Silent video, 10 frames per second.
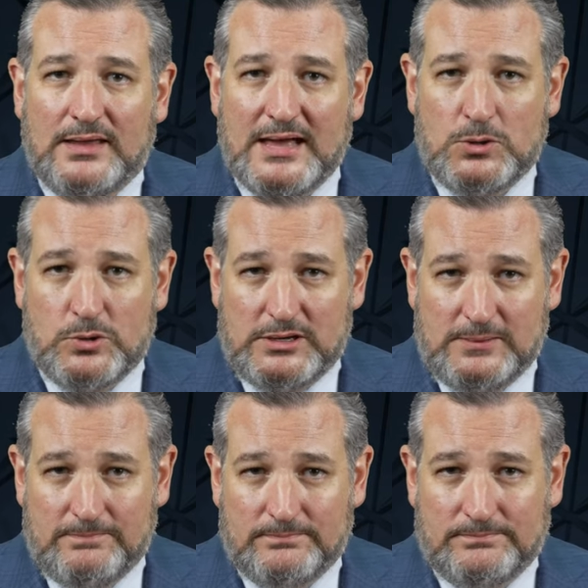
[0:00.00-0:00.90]
equity.
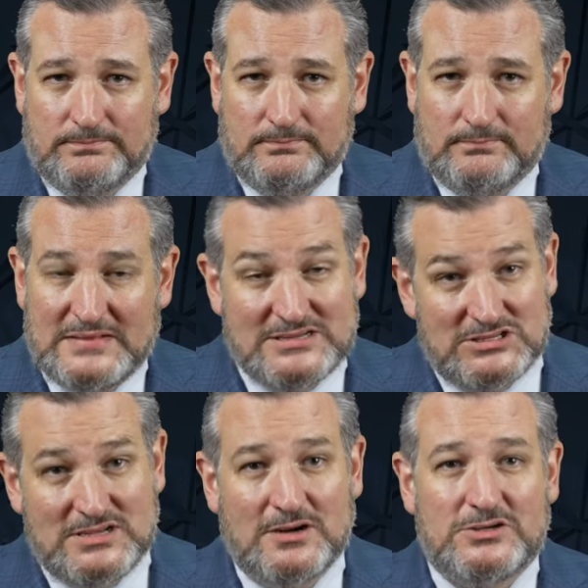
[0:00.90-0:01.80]
As
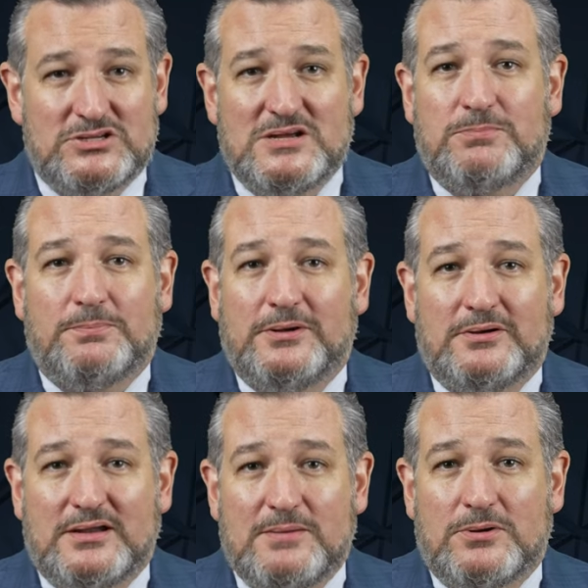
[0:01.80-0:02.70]
C R T
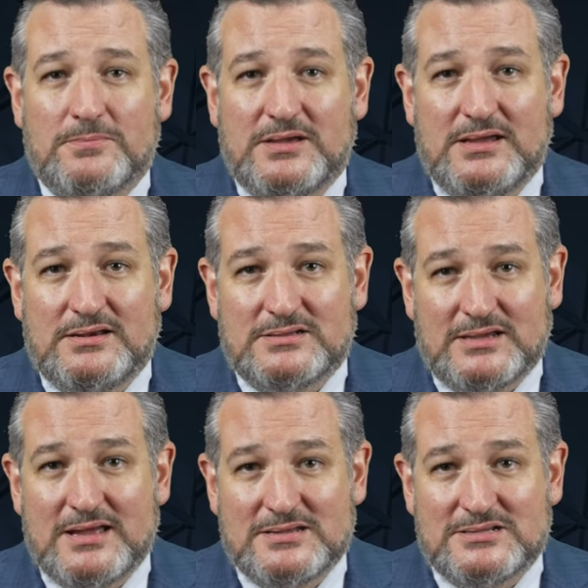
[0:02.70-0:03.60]
proponent Ibram
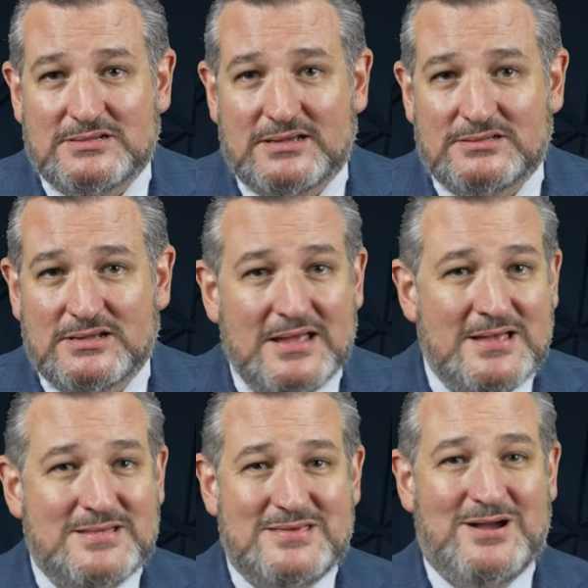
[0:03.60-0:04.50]
Kendi says,
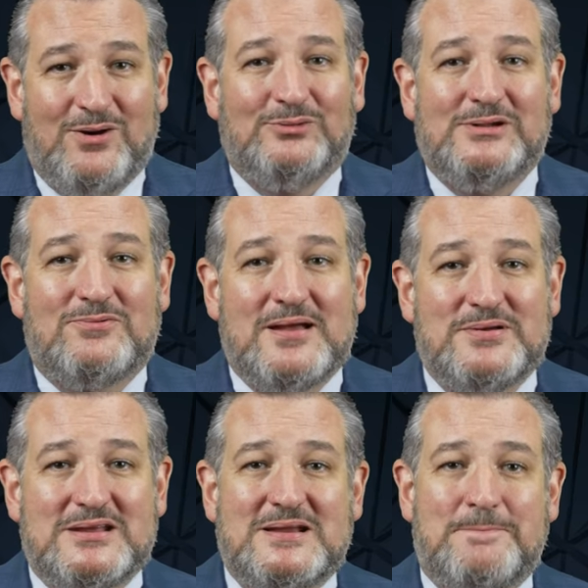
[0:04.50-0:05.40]
the only
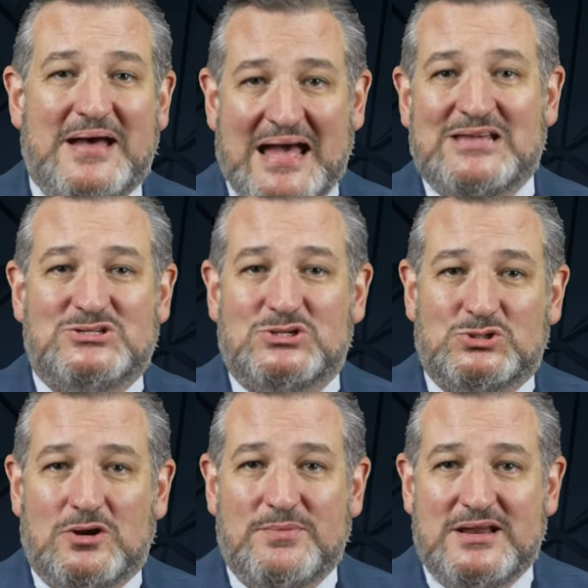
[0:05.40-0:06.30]
remedy to past
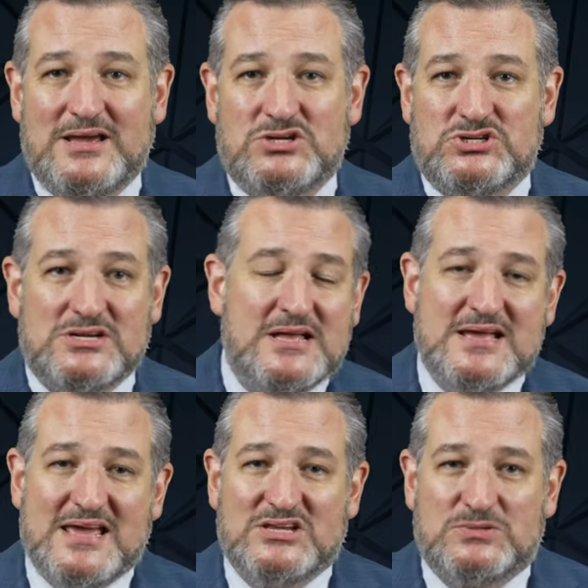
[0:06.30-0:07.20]
discrimination
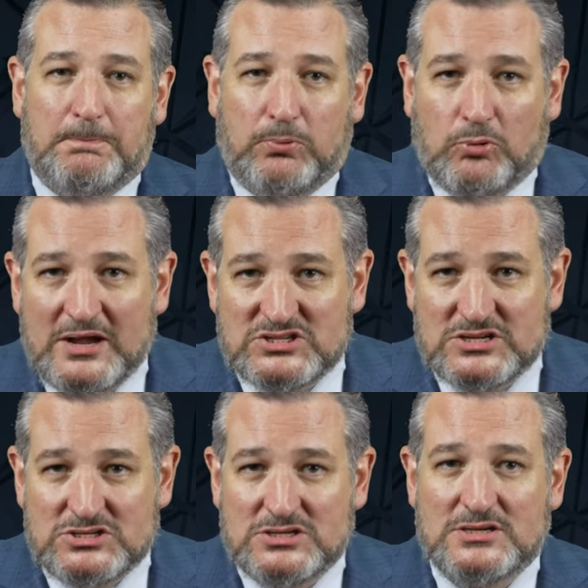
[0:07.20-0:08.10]
is
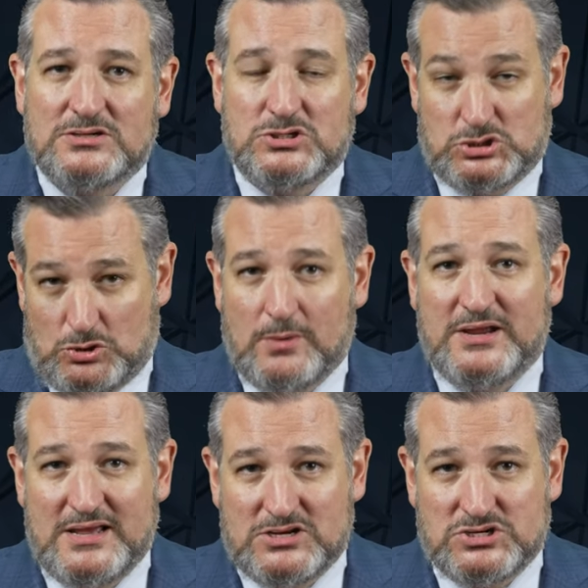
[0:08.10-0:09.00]
present
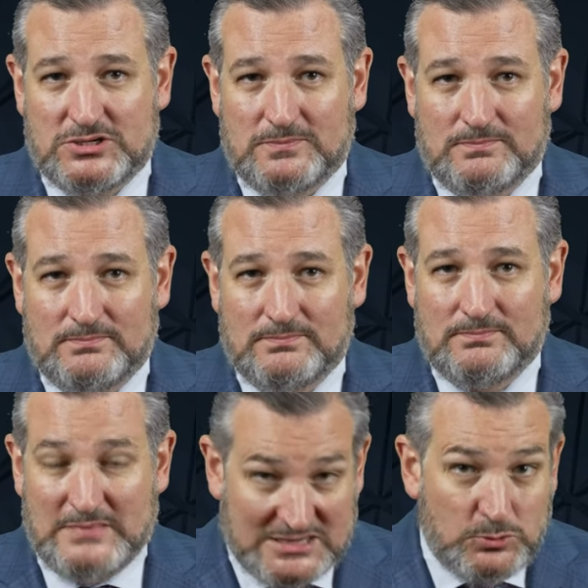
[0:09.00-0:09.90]
discrimination.
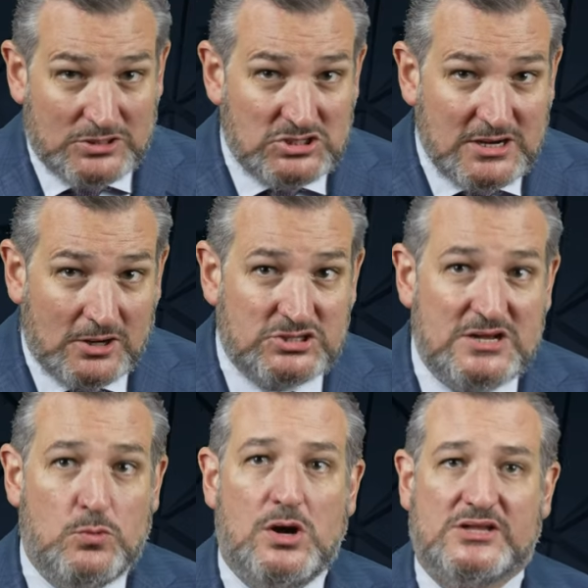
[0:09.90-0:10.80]
That's what C R
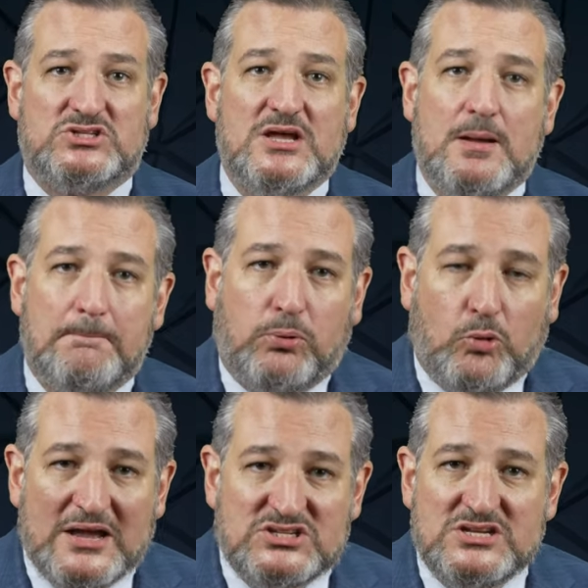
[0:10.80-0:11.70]
T wants,
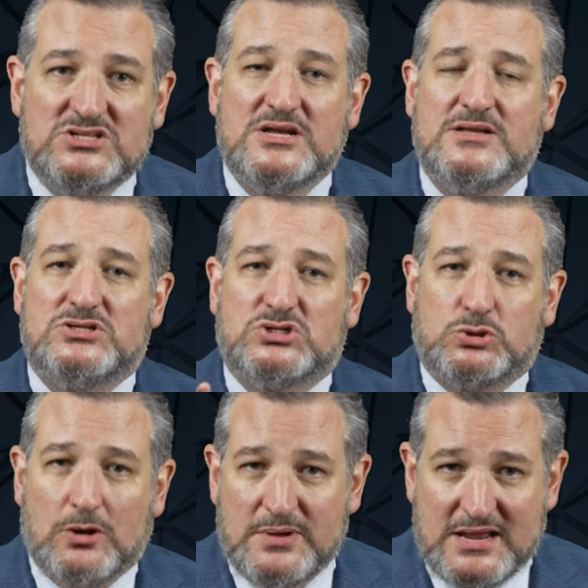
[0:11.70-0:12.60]
present
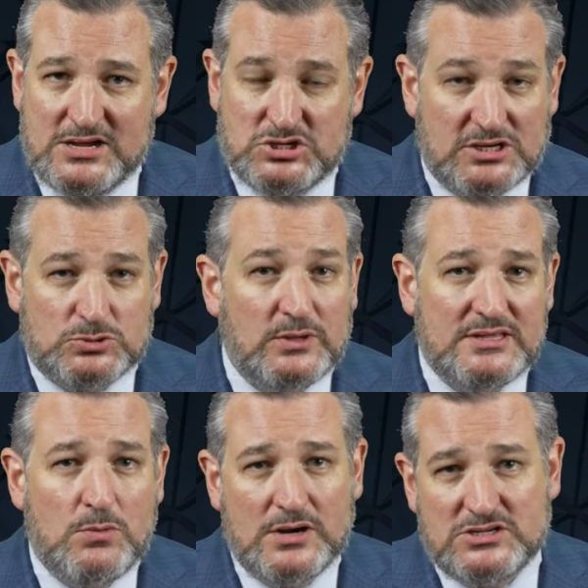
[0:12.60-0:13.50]
discrimination. It's what
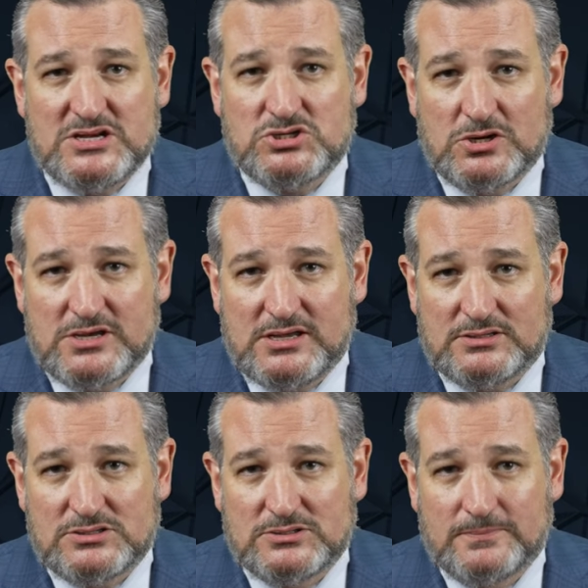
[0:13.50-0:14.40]
they want to teach our
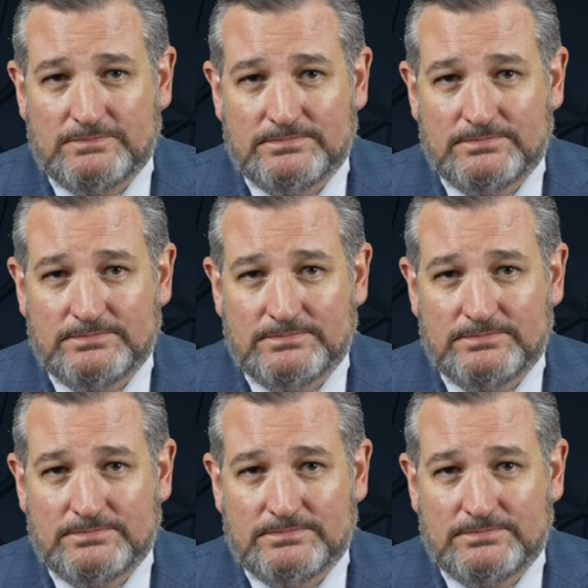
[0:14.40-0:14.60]
kids